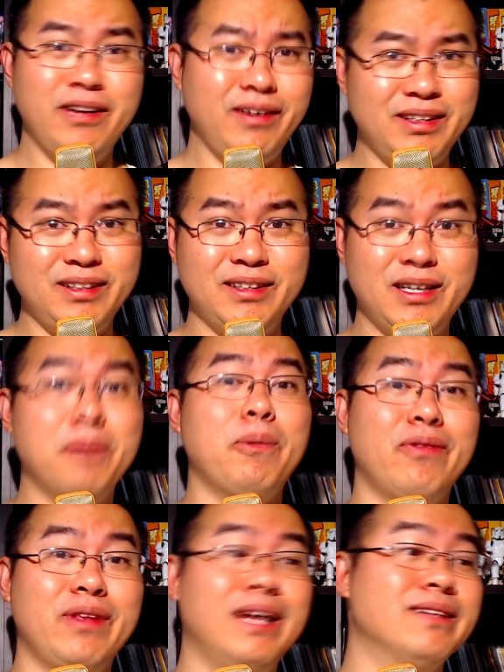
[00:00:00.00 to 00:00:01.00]
But there are a
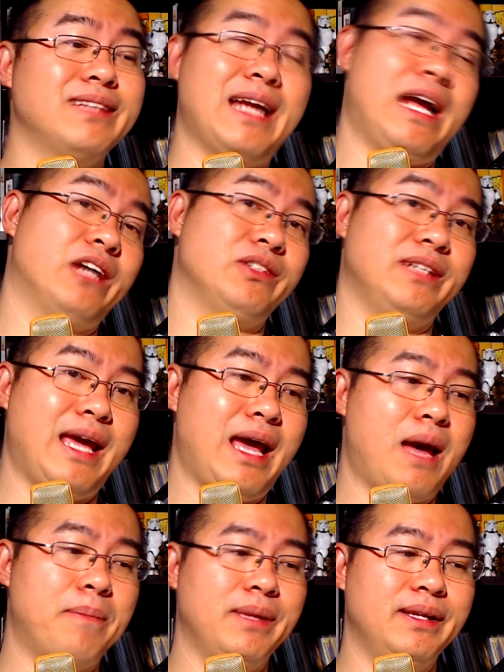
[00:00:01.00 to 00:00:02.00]
couple things that
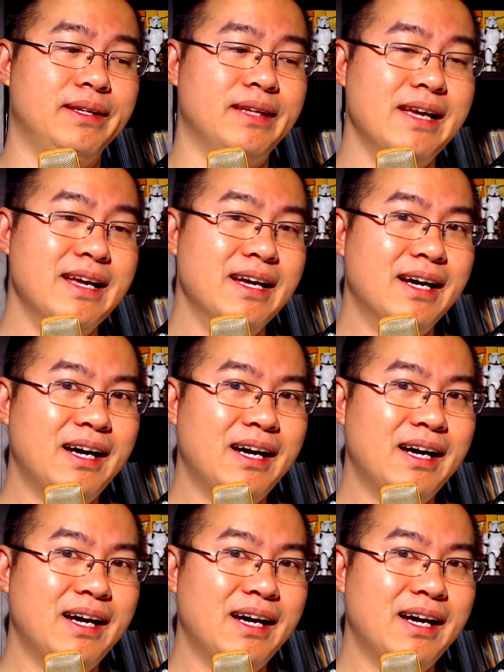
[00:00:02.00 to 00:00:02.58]
actually happened.